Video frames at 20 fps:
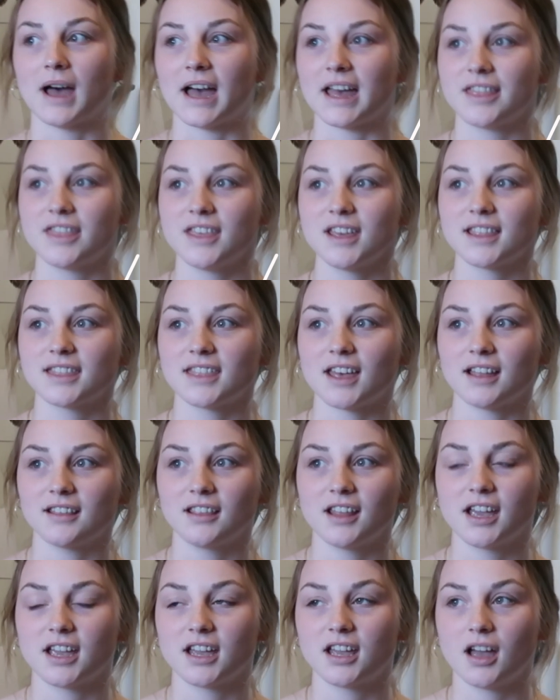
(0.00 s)
I think
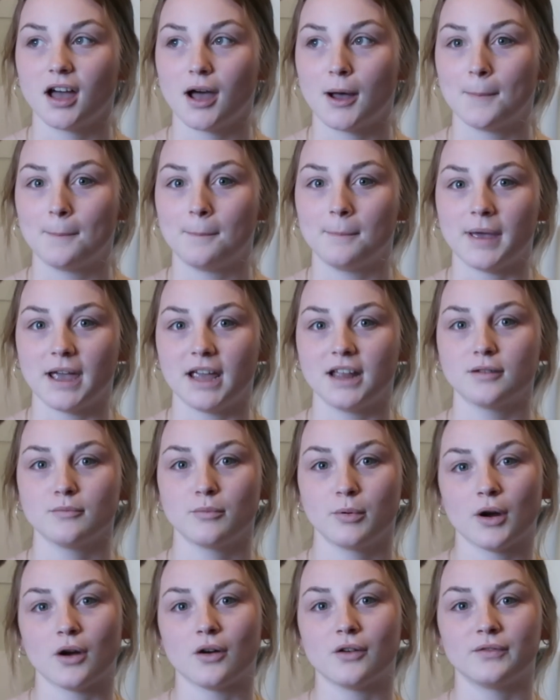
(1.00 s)
that like a main
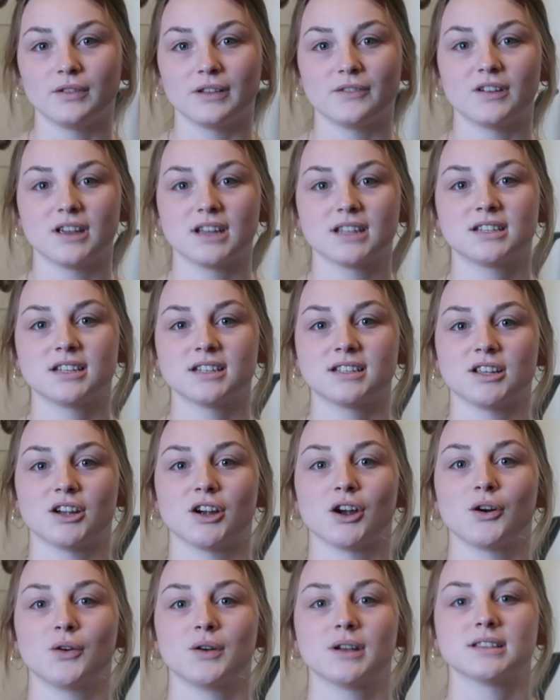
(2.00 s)
pro of living in
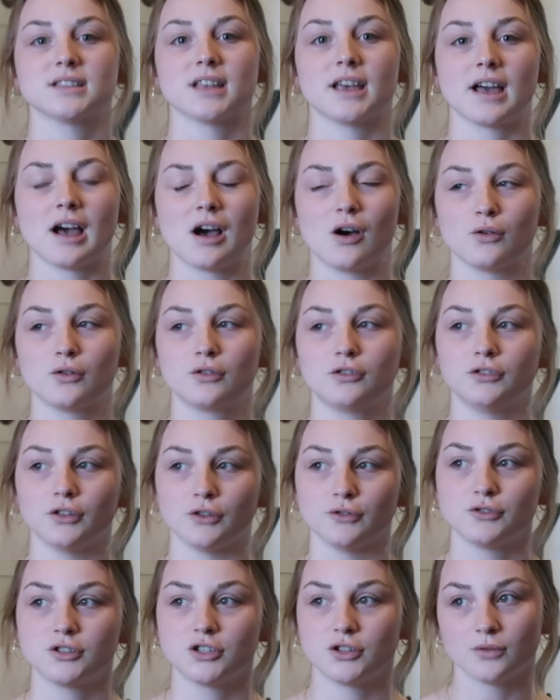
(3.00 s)
Tercero is like how
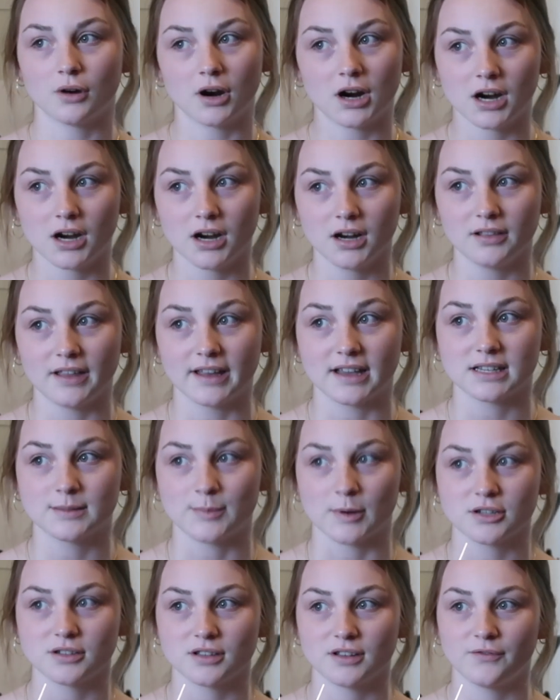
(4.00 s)
close you are, like
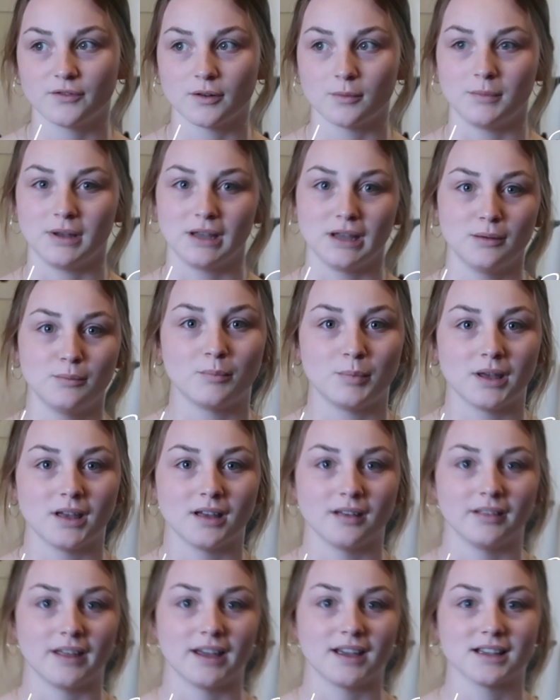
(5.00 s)
especially for me
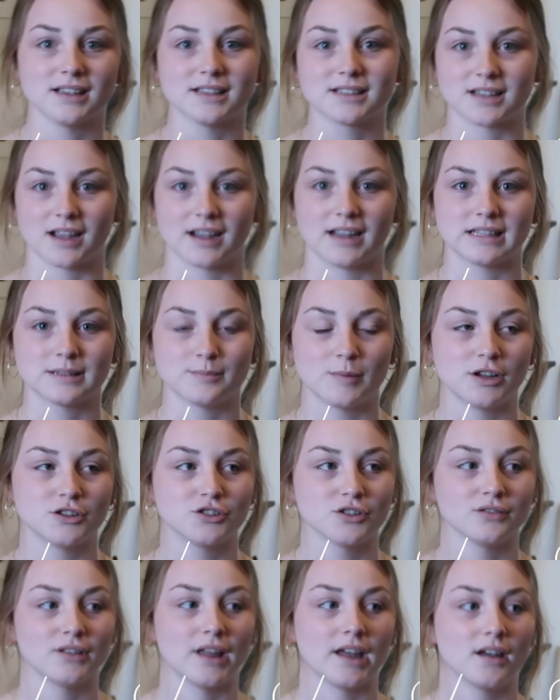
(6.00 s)
being like a science
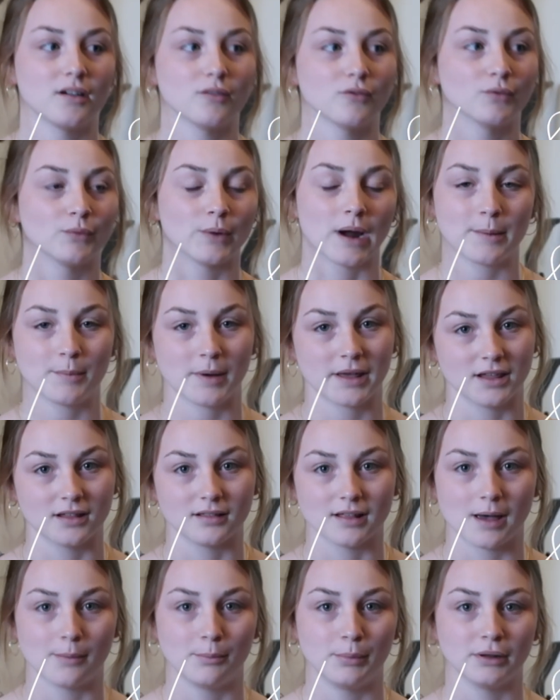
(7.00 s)
major, like right by the
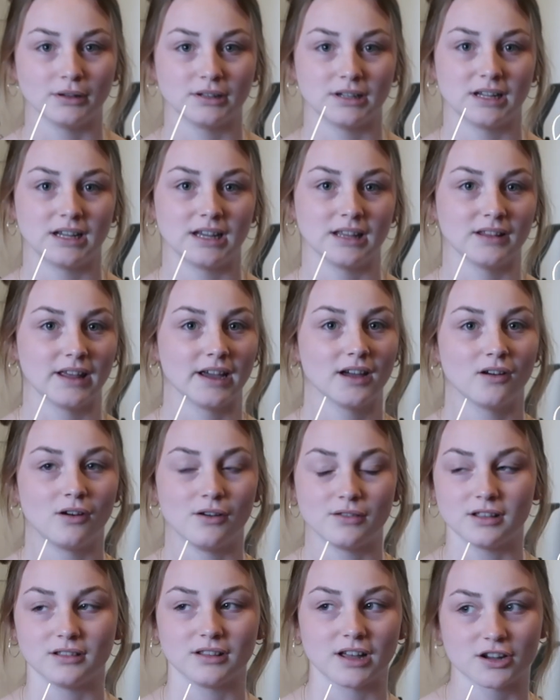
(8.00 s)
lab building and like
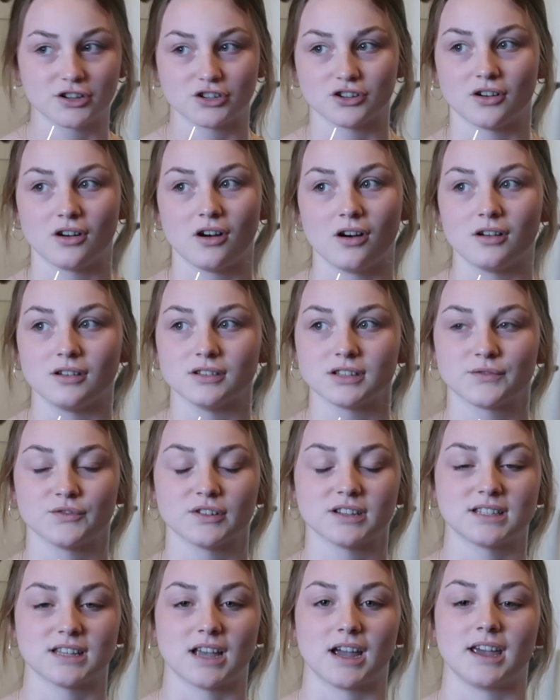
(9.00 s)
all the lecture halls
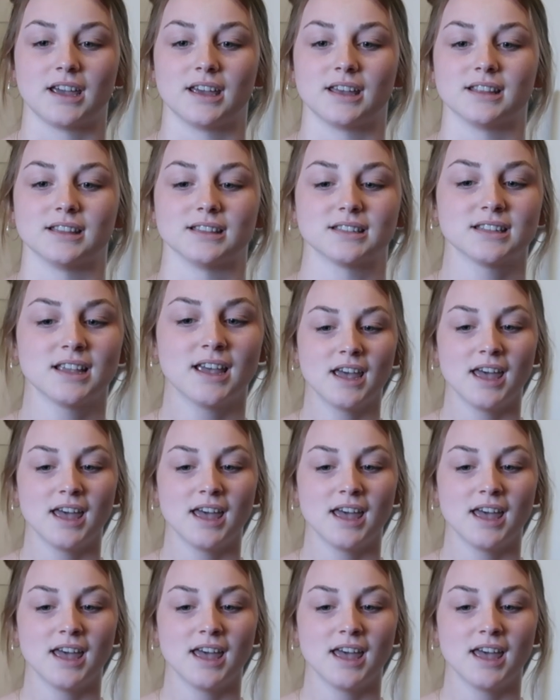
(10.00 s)
for science.